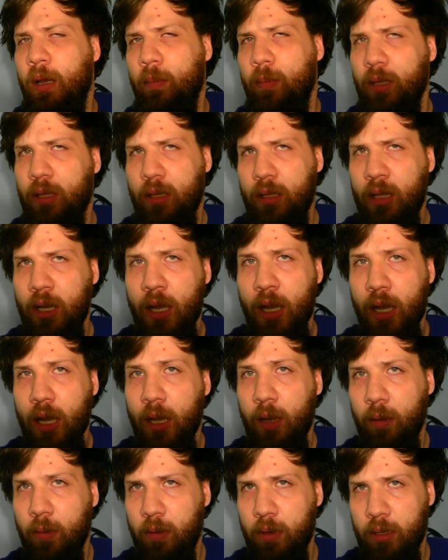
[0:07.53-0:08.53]
But today
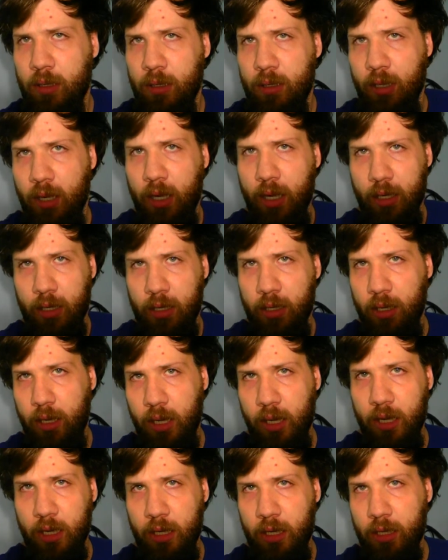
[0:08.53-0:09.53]
I want to talk to you
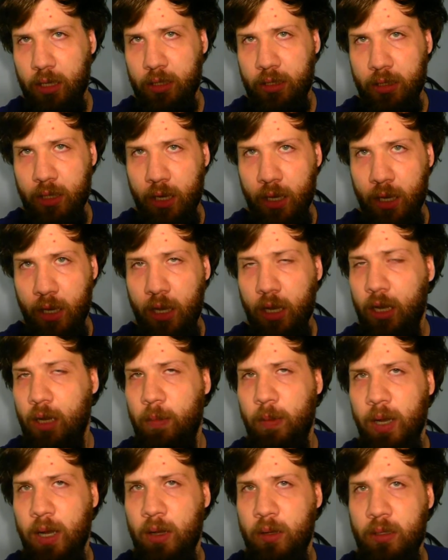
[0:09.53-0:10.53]
guys today
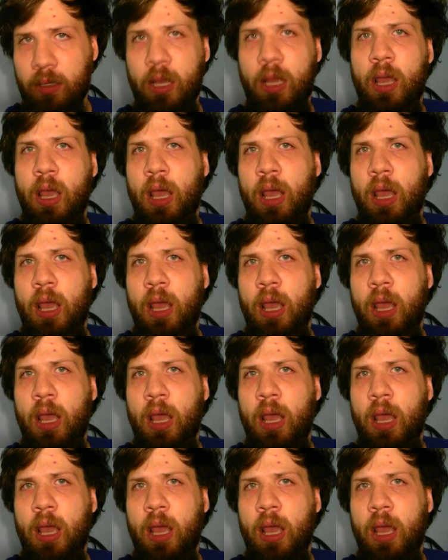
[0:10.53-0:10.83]
about